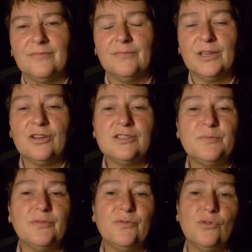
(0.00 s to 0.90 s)
Because
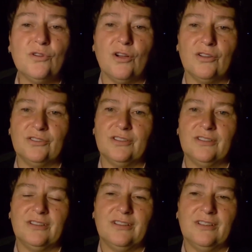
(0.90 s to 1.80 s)
before God,
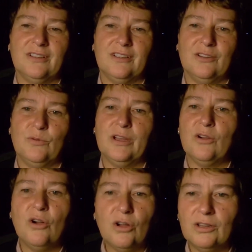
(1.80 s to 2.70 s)
we are
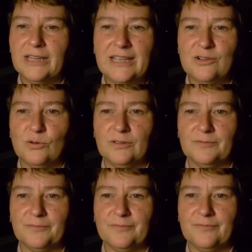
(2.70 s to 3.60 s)
all equal.
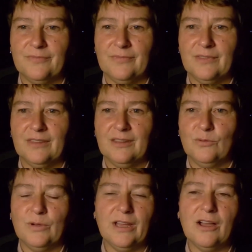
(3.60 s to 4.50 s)

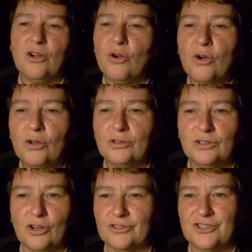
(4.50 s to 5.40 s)
We are all
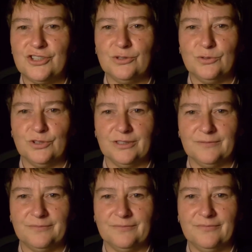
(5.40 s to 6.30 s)
God's children.
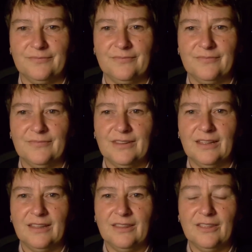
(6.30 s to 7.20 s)

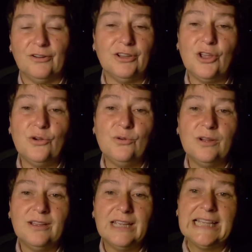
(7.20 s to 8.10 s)
There are no
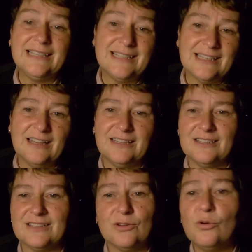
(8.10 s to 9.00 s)

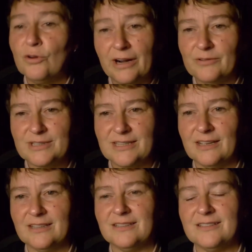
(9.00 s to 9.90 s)
insiders or
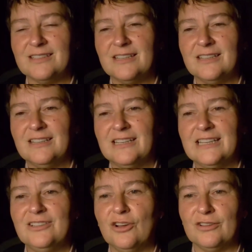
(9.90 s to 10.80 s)
outsiders
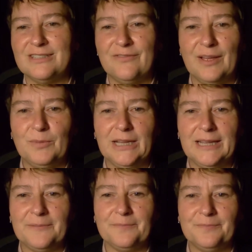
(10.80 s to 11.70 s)
in God's family.